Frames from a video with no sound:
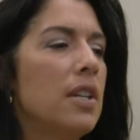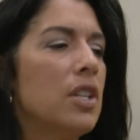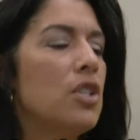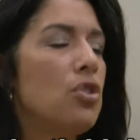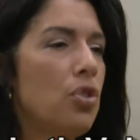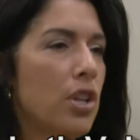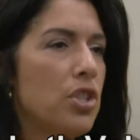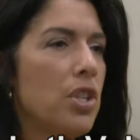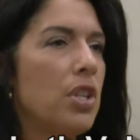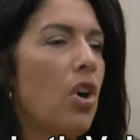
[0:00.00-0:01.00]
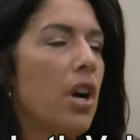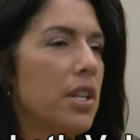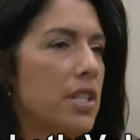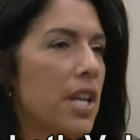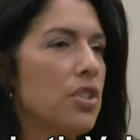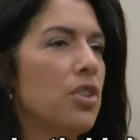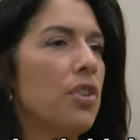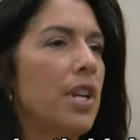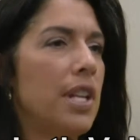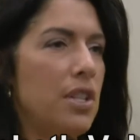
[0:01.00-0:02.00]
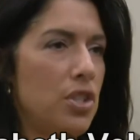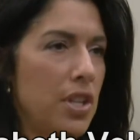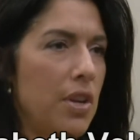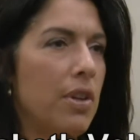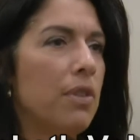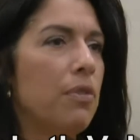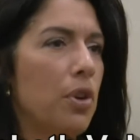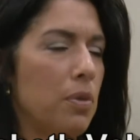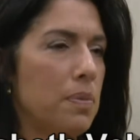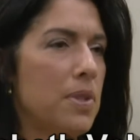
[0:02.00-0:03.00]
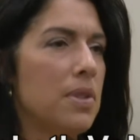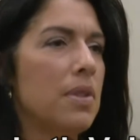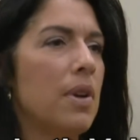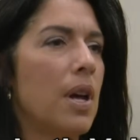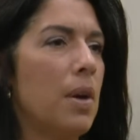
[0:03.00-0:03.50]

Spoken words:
construction, architecture, and engineering firms,